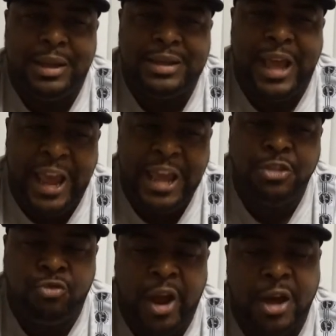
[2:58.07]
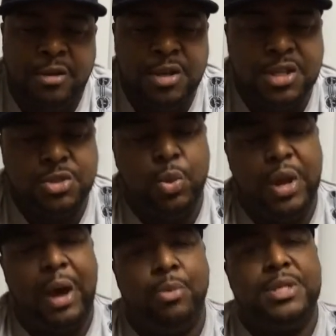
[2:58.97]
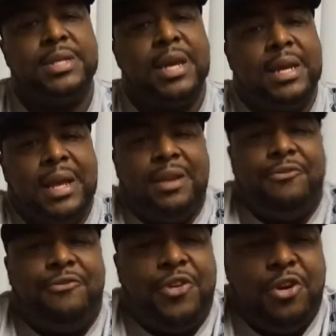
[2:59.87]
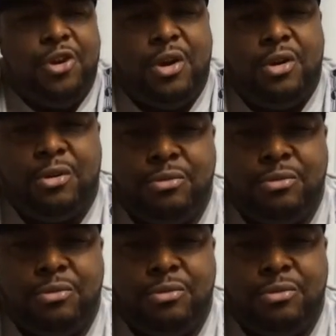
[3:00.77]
The eighth round is when I would say that Vera